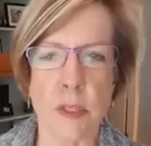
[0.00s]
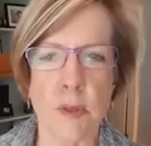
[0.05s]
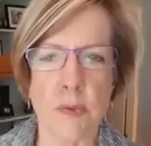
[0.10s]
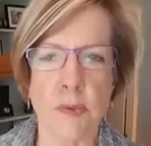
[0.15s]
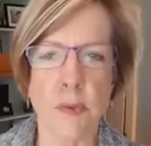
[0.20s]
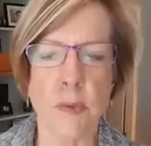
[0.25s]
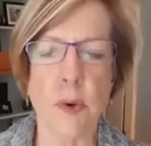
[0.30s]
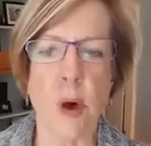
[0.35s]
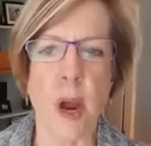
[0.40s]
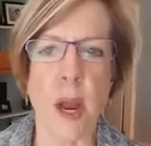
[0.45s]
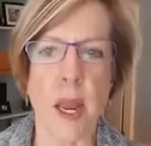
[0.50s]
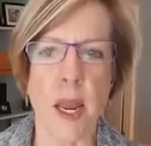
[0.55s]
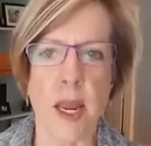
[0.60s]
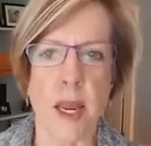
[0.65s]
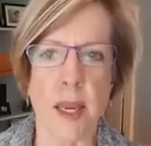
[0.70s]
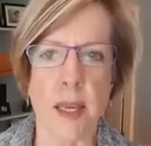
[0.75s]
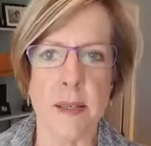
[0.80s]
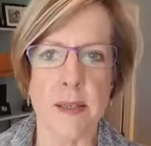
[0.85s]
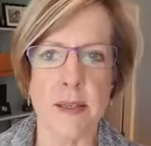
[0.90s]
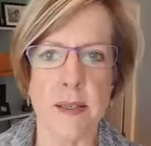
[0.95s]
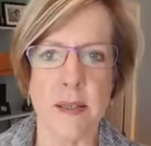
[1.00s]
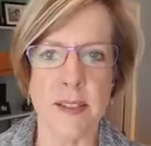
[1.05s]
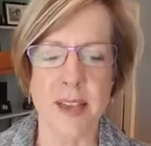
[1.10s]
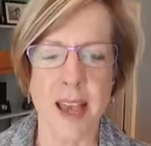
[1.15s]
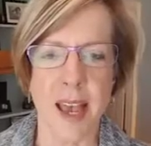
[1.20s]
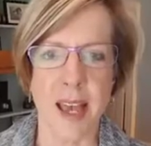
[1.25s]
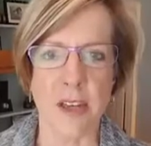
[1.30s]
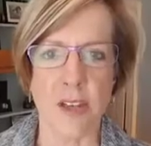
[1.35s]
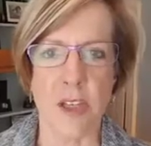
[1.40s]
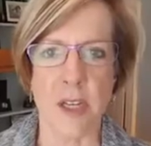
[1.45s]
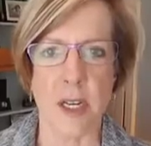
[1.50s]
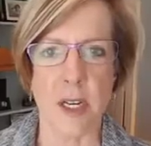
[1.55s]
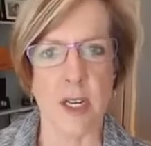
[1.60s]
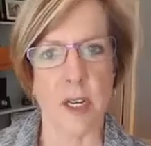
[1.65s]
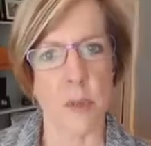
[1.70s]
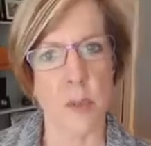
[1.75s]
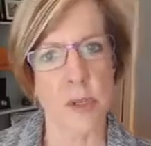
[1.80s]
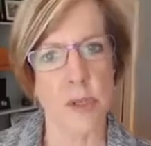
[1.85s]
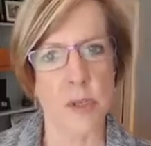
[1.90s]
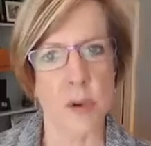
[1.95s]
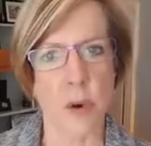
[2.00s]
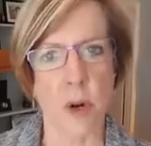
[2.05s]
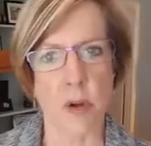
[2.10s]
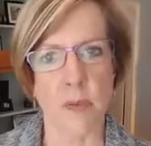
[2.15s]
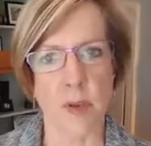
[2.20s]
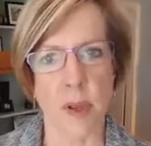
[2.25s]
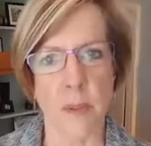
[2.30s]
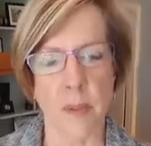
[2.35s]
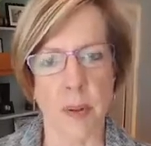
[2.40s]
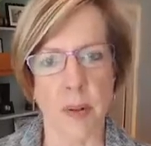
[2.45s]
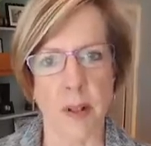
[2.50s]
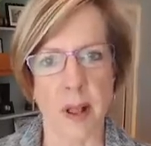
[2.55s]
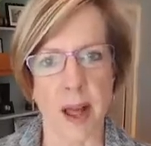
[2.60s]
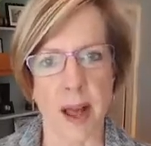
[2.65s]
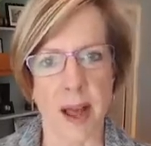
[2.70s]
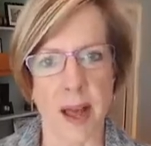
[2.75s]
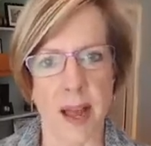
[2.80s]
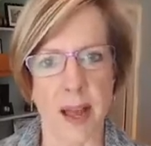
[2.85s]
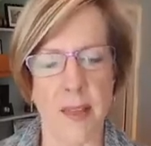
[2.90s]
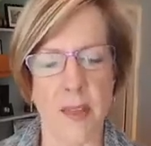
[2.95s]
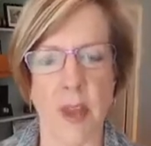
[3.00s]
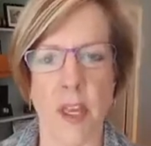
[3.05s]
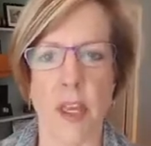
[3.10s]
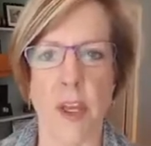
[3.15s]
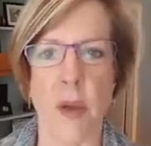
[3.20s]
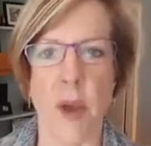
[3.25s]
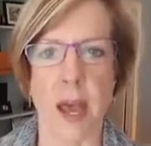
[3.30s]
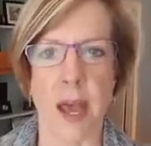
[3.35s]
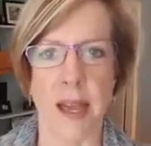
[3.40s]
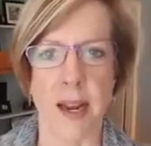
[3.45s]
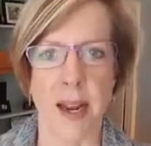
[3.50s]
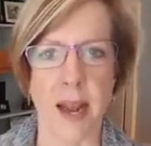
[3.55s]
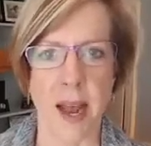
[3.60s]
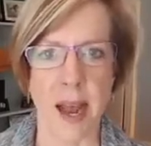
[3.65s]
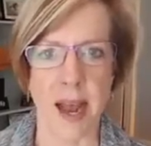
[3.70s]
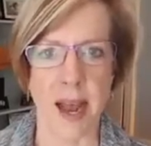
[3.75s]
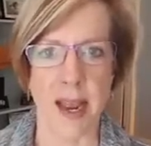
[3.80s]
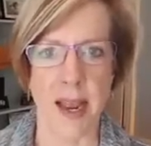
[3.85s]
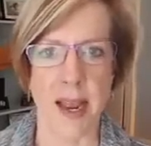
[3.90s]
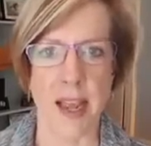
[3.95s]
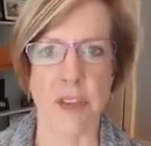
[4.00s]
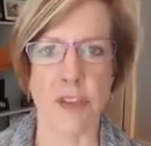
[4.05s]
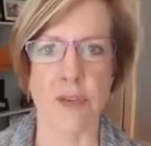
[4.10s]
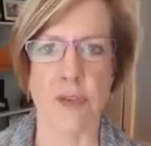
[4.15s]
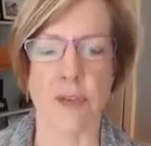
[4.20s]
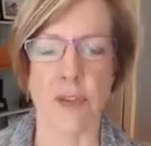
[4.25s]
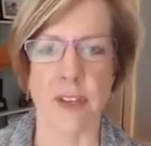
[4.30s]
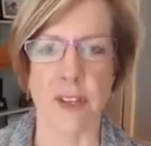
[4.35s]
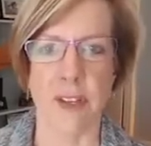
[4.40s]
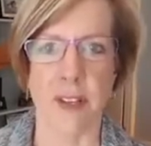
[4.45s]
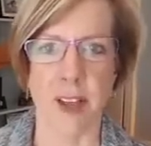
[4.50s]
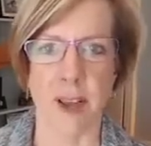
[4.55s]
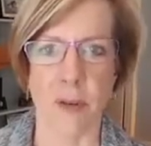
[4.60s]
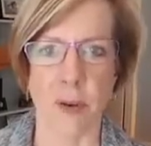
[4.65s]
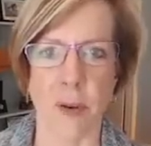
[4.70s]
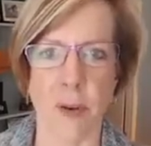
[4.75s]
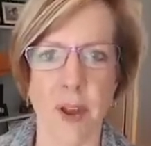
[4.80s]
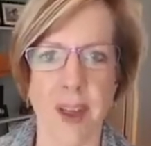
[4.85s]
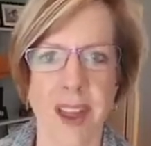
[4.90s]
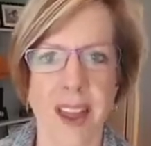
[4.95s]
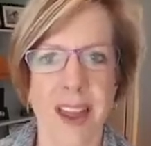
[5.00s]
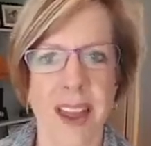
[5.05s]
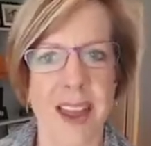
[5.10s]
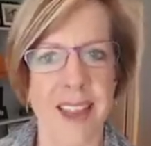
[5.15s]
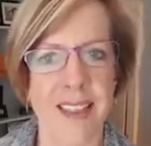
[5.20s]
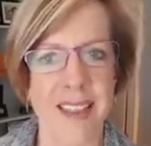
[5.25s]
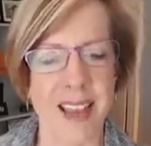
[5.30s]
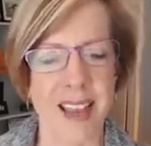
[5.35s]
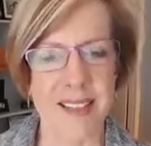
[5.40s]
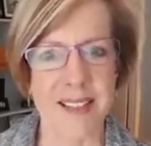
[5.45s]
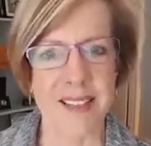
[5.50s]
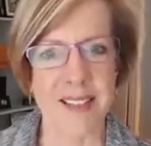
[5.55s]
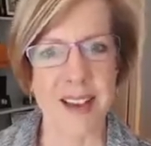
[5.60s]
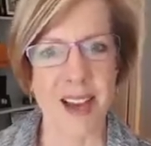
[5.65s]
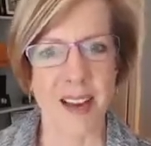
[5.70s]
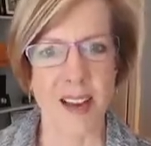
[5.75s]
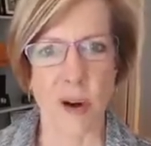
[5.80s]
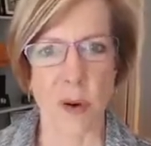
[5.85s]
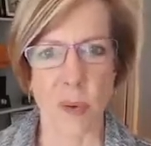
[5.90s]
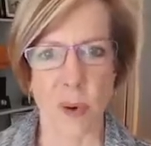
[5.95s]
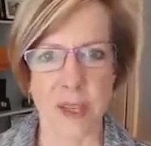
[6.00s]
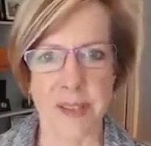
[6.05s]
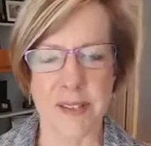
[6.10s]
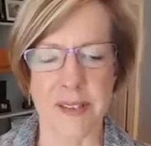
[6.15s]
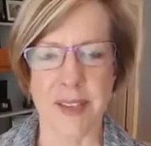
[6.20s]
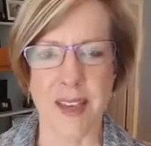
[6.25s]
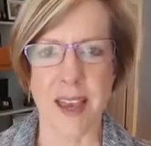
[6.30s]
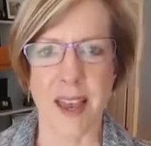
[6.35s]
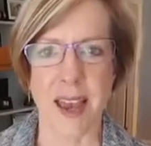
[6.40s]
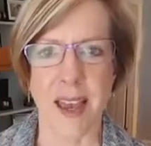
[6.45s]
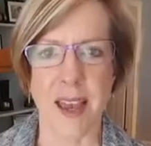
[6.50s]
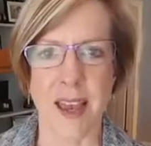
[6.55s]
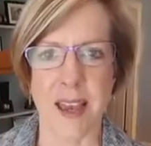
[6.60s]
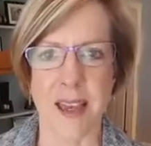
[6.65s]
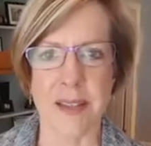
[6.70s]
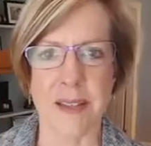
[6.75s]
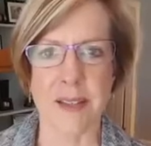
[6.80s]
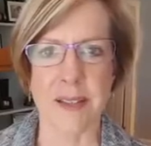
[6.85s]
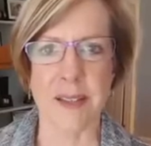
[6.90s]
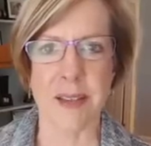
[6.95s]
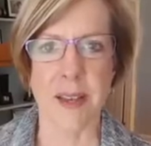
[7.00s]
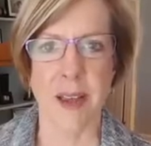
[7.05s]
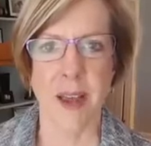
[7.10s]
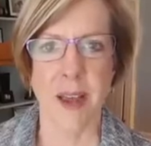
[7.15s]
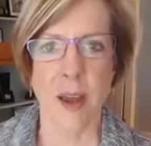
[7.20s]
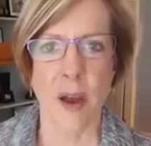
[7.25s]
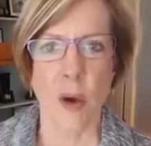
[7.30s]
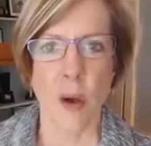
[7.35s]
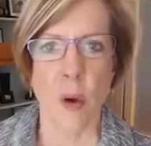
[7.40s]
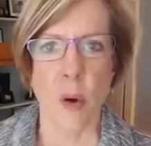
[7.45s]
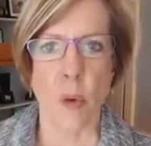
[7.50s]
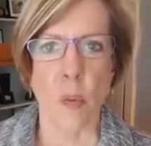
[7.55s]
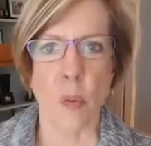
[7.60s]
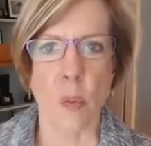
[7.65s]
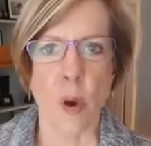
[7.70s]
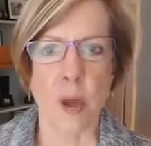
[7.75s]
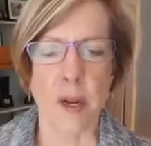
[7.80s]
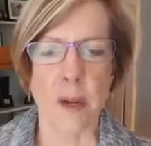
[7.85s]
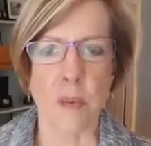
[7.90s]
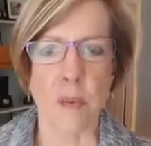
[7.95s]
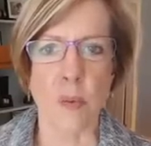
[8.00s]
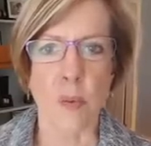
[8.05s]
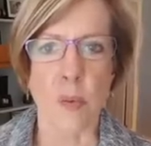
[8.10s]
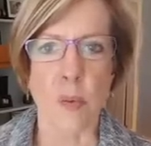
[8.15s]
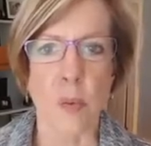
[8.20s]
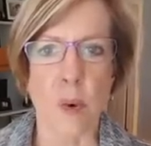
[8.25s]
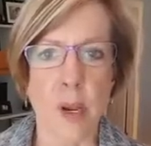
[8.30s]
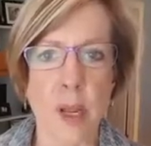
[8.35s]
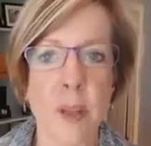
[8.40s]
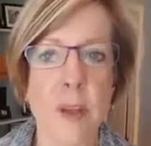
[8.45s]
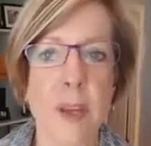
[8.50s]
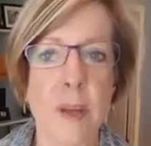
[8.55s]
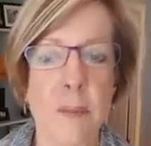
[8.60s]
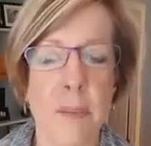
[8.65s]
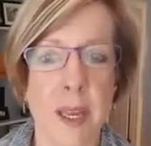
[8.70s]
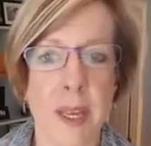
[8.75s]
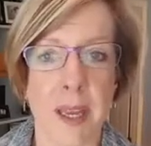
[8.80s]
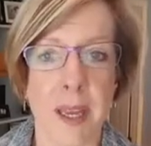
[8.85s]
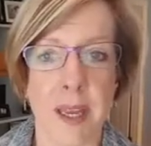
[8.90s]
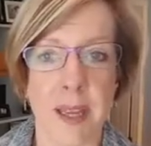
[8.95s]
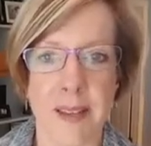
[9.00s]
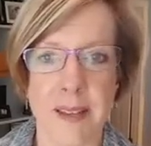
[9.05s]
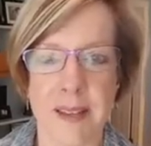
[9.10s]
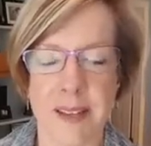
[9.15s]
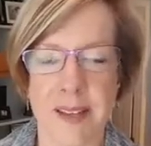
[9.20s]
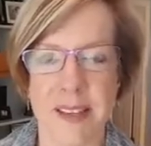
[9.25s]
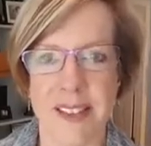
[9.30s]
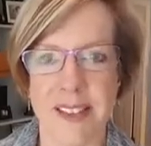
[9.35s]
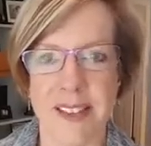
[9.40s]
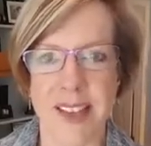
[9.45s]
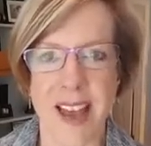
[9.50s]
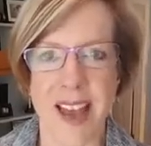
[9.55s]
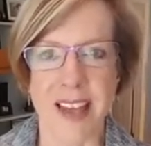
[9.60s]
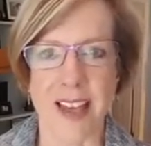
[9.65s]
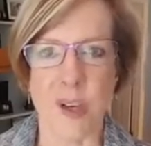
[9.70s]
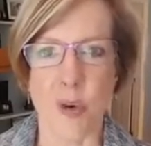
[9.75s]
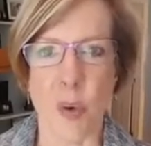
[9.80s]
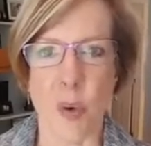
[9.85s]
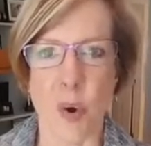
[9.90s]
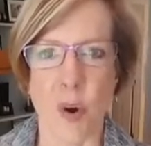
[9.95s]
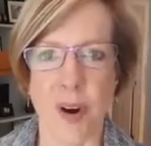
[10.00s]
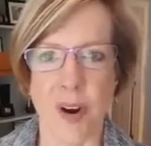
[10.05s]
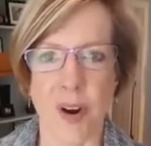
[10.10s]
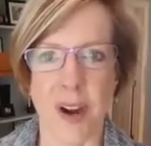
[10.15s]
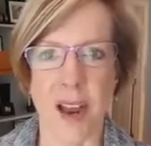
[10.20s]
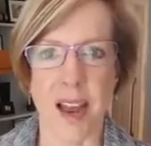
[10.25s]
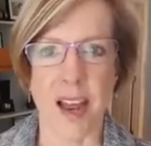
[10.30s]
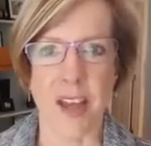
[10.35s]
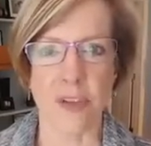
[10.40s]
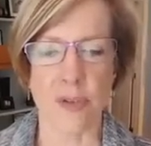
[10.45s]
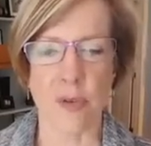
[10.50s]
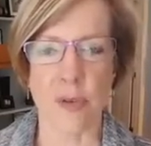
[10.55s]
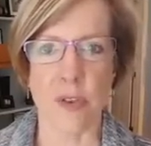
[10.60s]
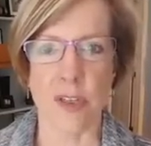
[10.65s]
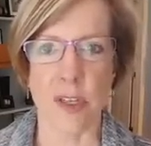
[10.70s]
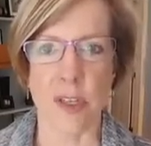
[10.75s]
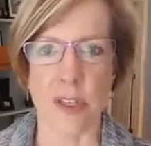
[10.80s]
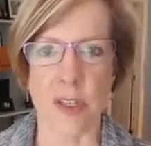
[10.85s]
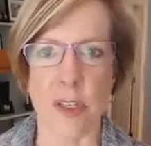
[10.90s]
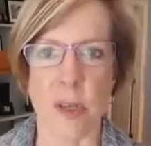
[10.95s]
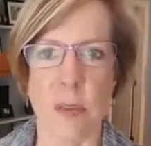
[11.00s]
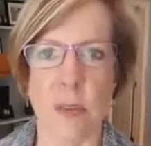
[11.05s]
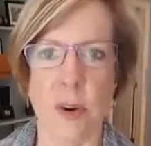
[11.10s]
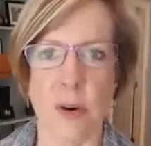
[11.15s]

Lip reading: phrase is catchy, and it would sort of imply that you had a high estrogen level, and that's not always the case. What it really means is that your estrogen to